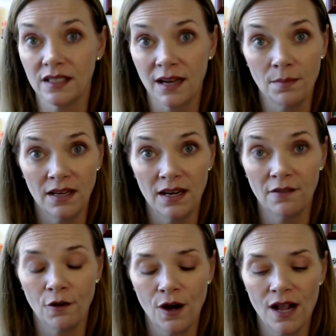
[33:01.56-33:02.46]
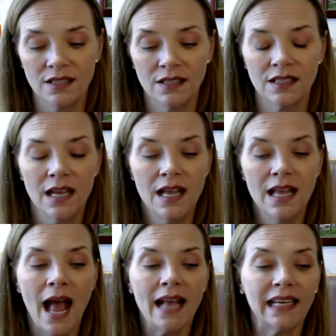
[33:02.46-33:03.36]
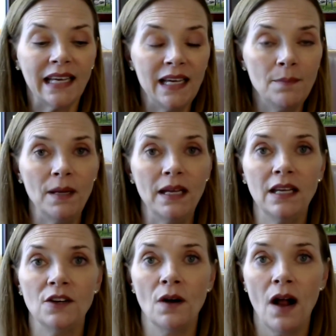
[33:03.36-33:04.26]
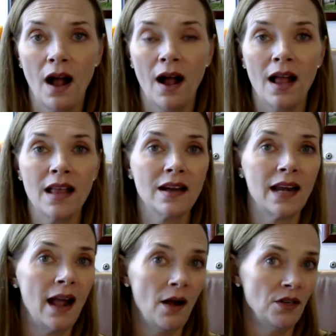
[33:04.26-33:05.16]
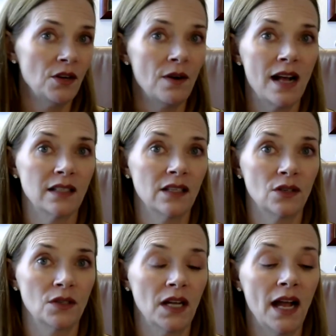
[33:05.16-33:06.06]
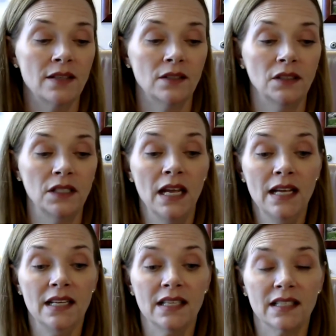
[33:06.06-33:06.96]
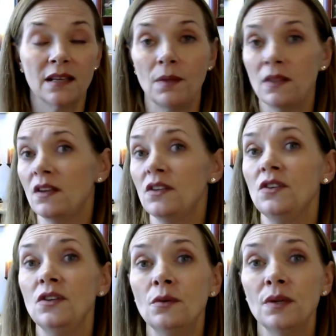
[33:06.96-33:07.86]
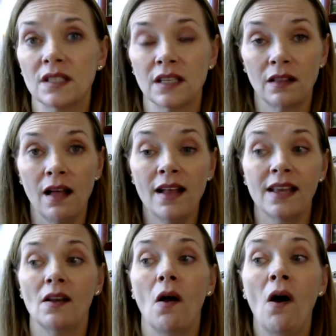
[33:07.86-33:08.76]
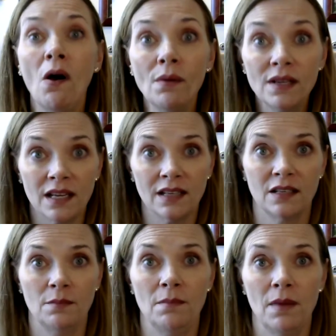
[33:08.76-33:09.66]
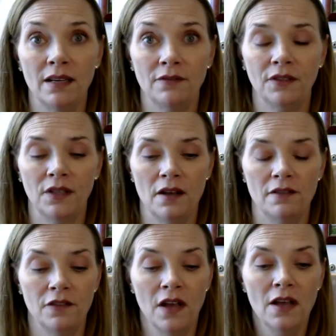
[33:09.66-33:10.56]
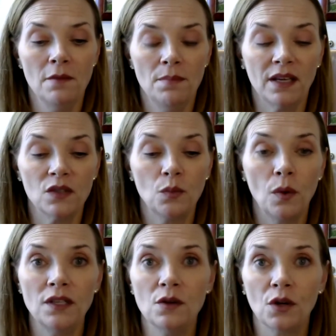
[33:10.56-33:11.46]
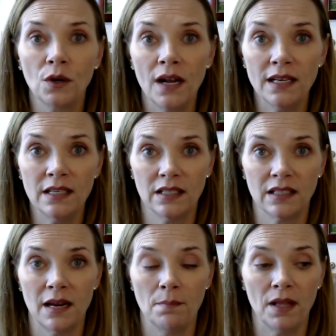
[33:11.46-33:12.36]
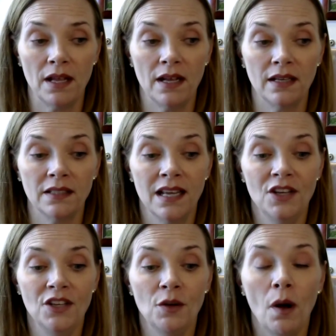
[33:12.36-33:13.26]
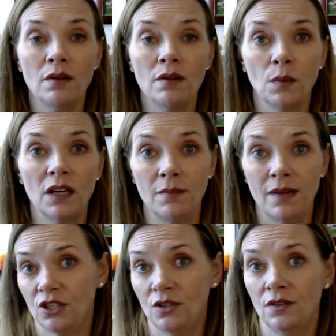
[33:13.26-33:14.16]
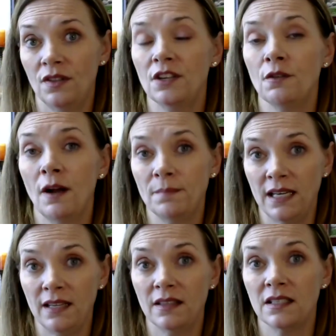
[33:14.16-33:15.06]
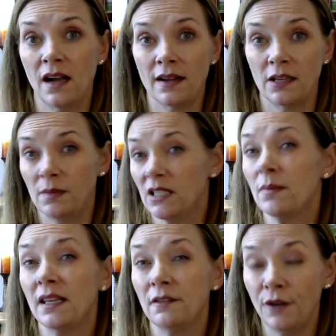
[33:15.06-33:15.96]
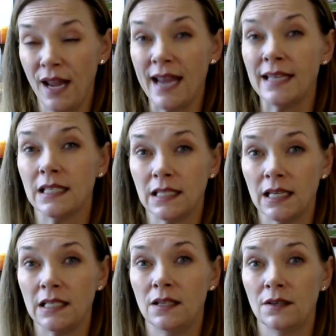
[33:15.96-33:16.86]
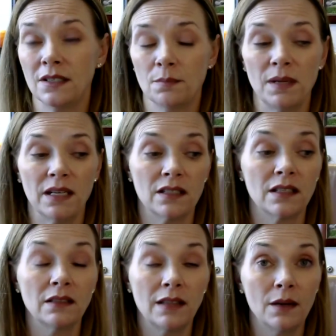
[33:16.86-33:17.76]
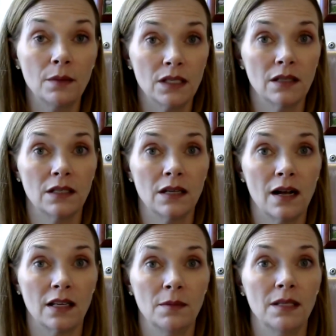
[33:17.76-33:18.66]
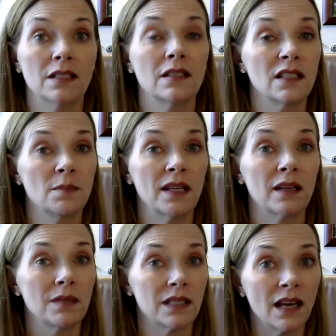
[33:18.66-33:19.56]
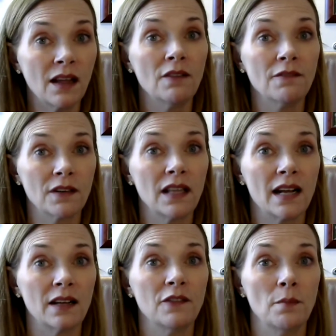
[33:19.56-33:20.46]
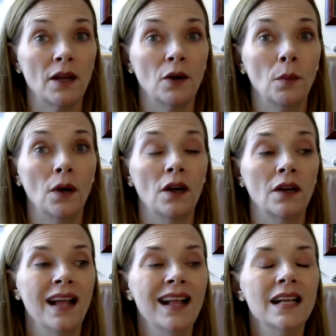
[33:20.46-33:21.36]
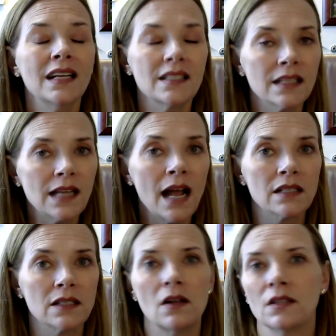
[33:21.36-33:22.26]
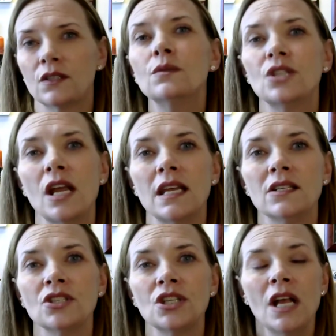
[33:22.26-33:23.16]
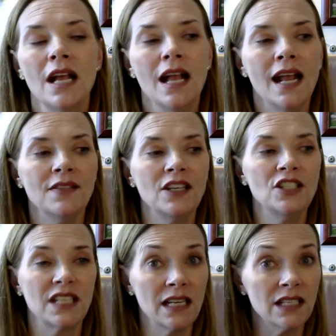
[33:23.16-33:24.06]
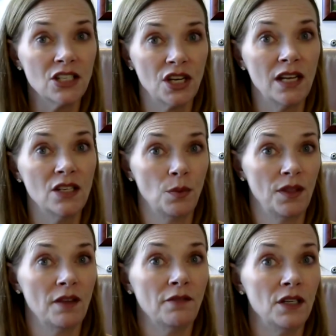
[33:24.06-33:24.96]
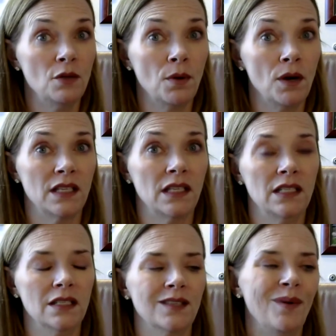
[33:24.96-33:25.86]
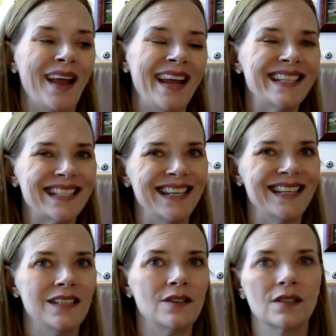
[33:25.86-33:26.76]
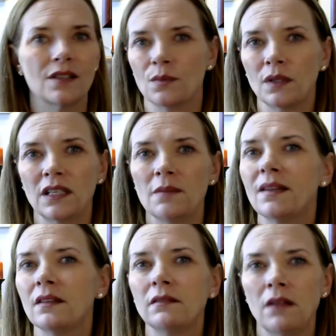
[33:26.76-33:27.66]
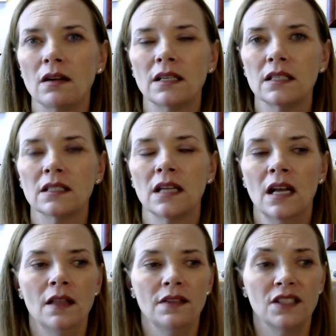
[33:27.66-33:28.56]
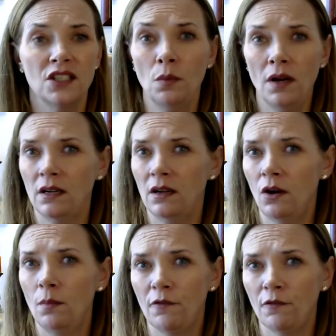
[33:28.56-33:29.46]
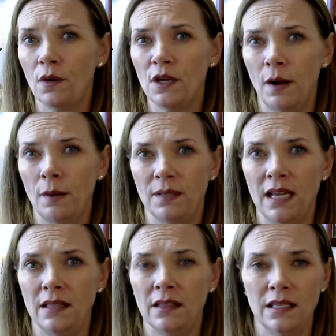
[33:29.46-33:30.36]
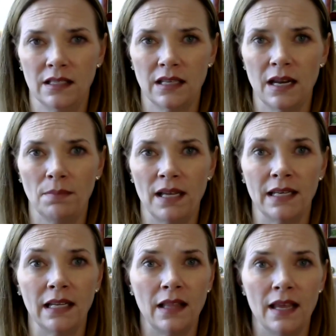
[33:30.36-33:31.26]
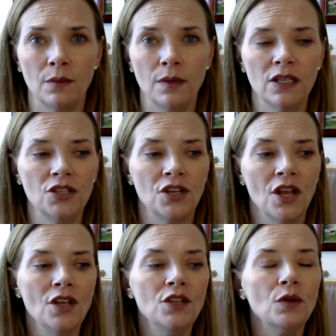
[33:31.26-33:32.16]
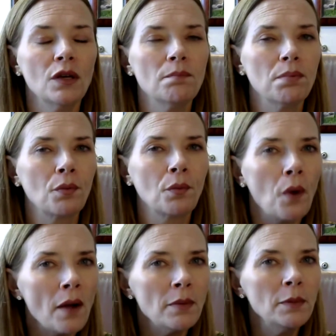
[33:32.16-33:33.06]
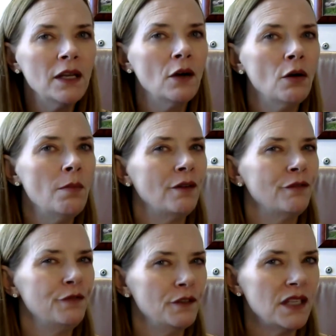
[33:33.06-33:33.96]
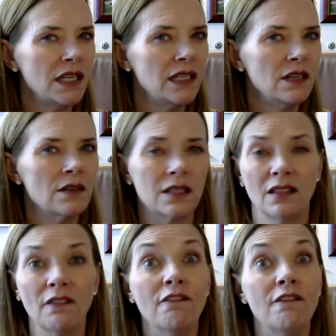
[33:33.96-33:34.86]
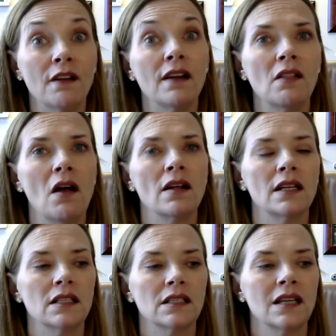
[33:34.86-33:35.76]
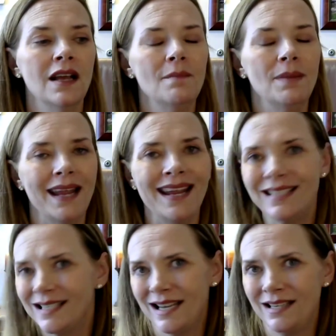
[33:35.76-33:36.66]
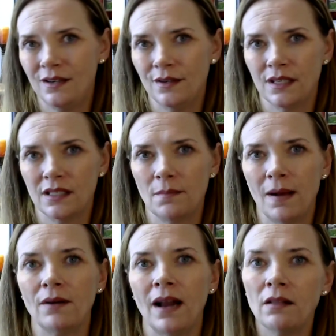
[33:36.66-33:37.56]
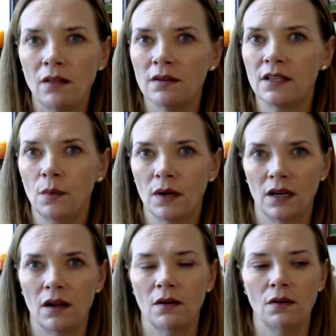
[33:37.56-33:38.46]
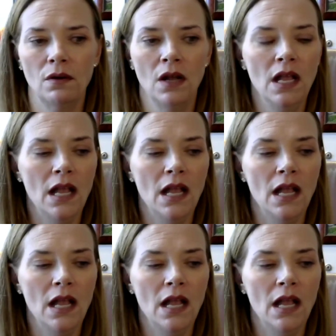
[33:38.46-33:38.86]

step that never ends. Keeping your eye on how your assets are titled is something that you, as the client, always has to be mindful of. Because when you create an estate plan, you always want to make sure that you're updating the documents about every eight to 10 years because the language in the documents does become stale, for lack of a better word, because the tax laws do change and they tend to change with every new president. So, eight to 10 years is really about the longest that you want to go before you update the estate planning language. You could probably go about 15 years at the very longest but eight to 10 years is about how long you want to go.